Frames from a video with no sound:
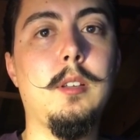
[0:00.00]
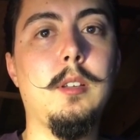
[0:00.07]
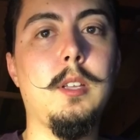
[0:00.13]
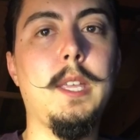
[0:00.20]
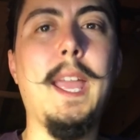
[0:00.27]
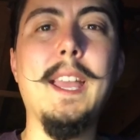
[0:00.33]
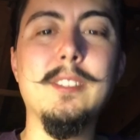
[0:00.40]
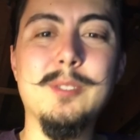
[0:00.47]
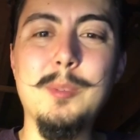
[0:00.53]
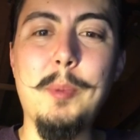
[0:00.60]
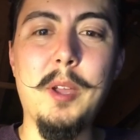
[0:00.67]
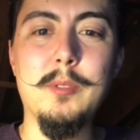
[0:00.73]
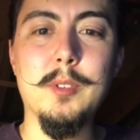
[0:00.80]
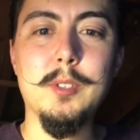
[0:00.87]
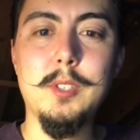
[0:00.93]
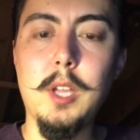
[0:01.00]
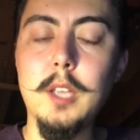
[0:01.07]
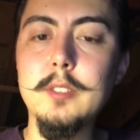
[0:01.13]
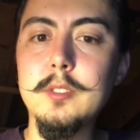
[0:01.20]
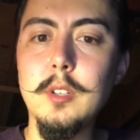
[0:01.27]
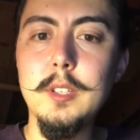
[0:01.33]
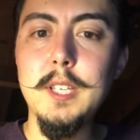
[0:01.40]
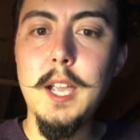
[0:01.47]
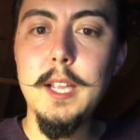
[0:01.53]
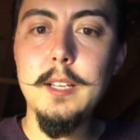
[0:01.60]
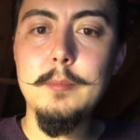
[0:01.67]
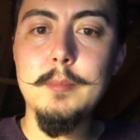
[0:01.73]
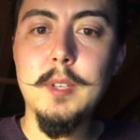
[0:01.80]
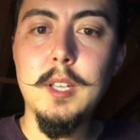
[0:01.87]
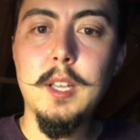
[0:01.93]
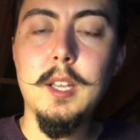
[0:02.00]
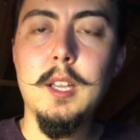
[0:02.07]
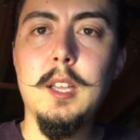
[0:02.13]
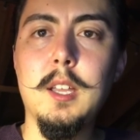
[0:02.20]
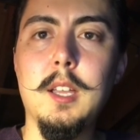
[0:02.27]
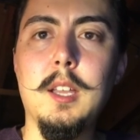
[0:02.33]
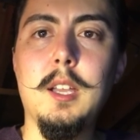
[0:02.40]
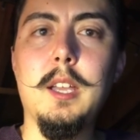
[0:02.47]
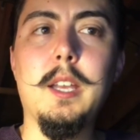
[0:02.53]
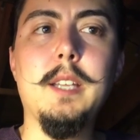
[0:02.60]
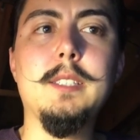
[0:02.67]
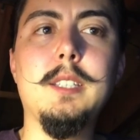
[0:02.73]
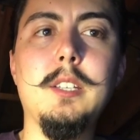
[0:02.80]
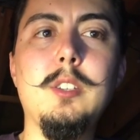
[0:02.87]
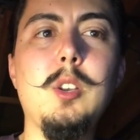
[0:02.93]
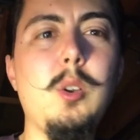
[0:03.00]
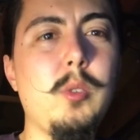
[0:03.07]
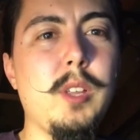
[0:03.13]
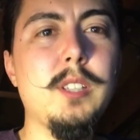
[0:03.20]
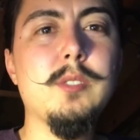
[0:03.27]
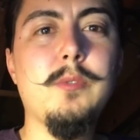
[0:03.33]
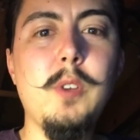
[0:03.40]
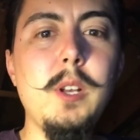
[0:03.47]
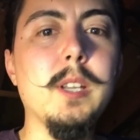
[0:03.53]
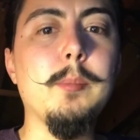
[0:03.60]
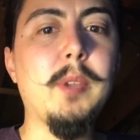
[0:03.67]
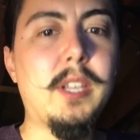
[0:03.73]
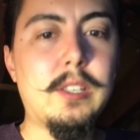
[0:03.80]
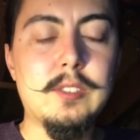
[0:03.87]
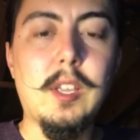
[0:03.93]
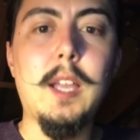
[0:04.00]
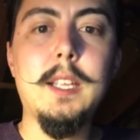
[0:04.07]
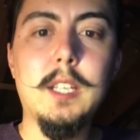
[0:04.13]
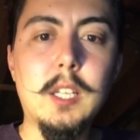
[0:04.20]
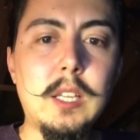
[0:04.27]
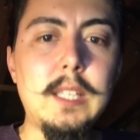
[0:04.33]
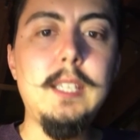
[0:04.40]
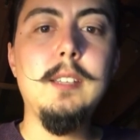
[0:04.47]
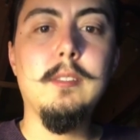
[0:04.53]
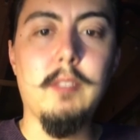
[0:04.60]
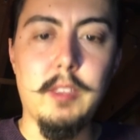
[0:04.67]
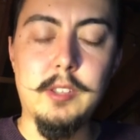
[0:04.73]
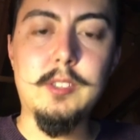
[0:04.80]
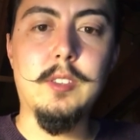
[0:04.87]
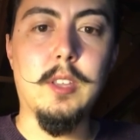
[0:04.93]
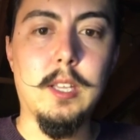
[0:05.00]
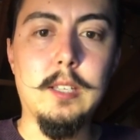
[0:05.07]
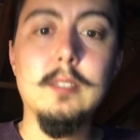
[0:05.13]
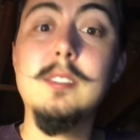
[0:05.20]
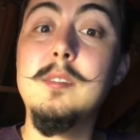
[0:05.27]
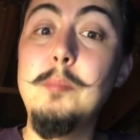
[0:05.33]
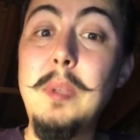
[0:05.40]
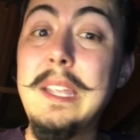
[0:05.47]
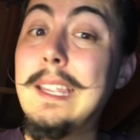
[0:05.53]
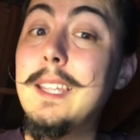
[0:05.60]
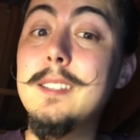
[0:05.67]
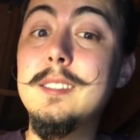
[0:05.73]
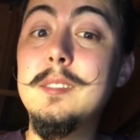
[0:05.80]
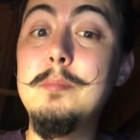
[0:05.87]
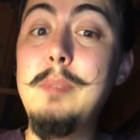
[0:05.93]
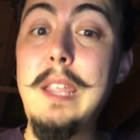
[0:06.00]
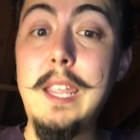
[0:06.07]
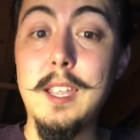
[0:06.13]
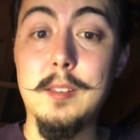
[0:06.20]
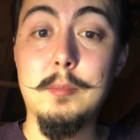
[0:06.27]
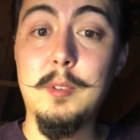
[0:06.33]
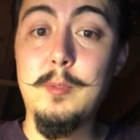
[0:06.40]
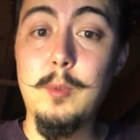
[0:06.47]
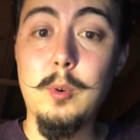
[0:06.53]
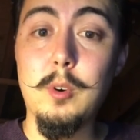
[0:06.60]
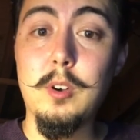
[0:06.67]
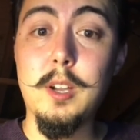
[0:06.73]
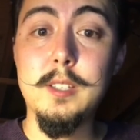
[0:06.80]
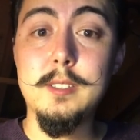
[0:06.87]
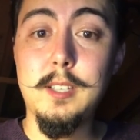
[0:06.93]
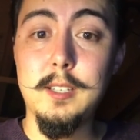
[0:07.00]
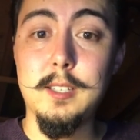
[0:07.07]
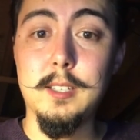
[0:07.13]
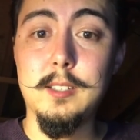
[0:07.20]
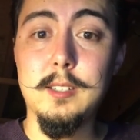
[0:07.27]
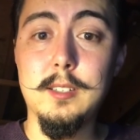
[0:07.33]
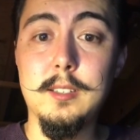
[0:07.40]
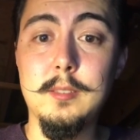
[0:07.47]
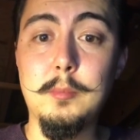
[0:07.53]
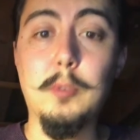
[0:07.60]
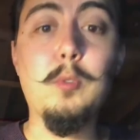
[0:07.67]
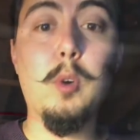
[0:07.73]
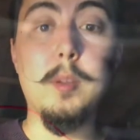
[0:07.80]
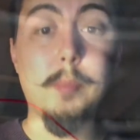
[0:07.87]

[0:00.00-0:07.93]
He asks about the dust on the item, and I said, that's funny because I cleaned this thing spick and span before I sent it, before I